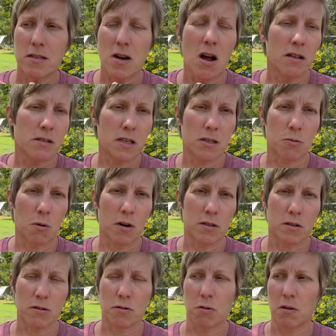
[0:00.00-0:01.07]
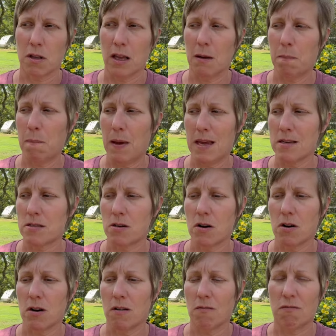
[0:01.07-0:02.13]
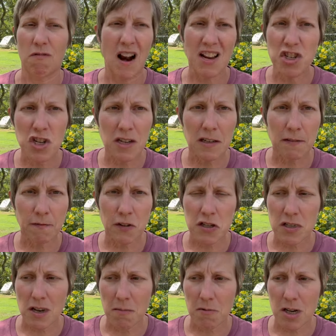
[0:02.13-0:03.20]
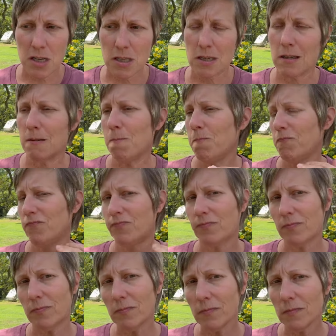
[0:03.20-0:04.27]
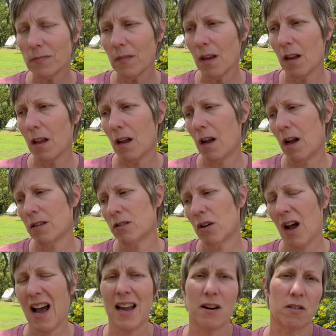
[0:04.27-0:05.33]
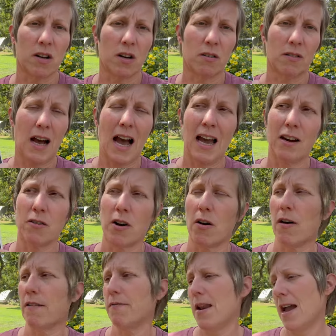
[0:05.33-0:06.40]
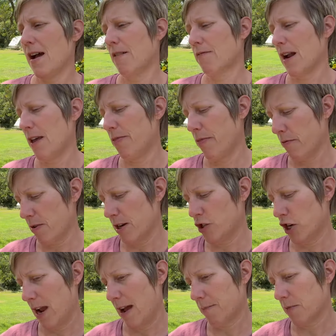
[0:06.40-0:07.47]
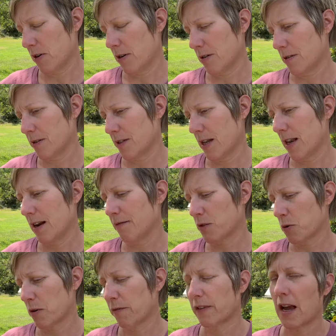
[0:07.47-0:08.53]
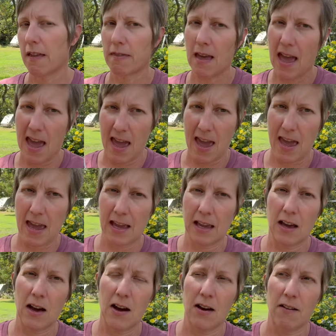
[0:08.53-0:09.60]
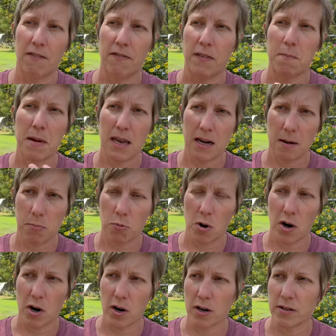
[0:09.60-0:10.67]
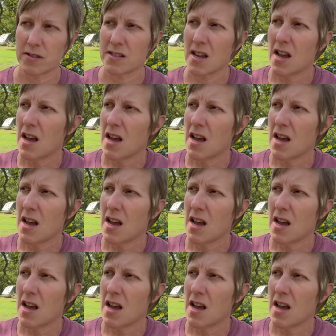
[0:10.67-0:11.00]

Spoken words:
nonsense words are sort of like based on Russian for some reason. So I don't know. I've now read three chapters and I've sort of gotten the hang of the made up words.